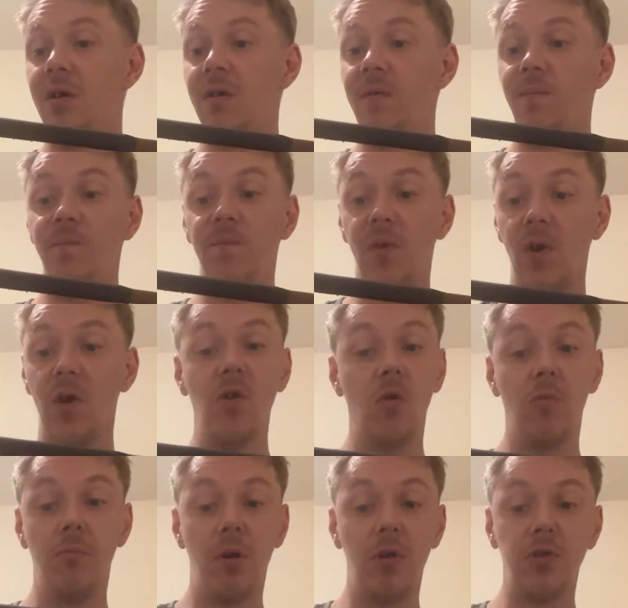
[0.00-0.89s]
very
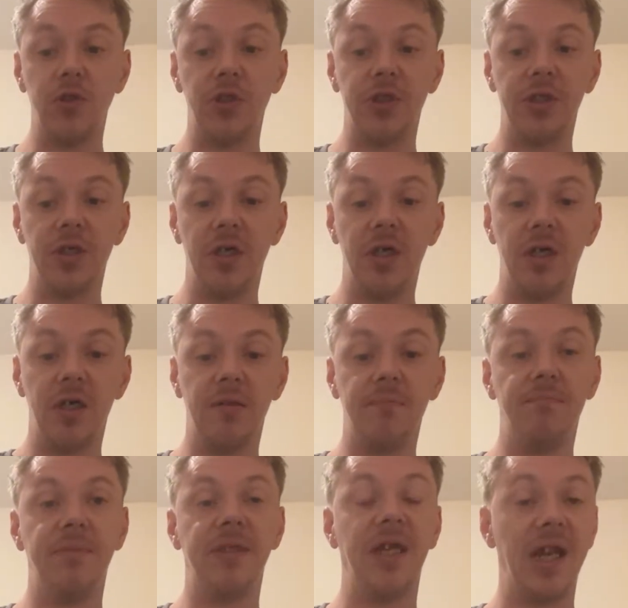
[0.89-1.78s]
almost
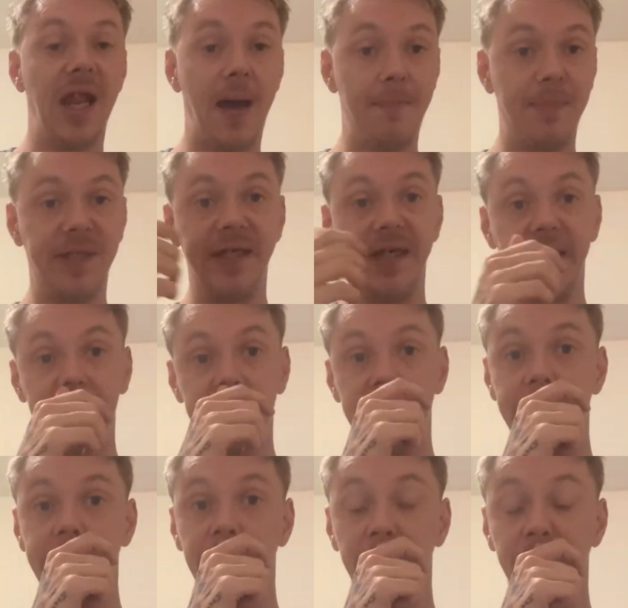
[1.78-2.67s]
dilapidated,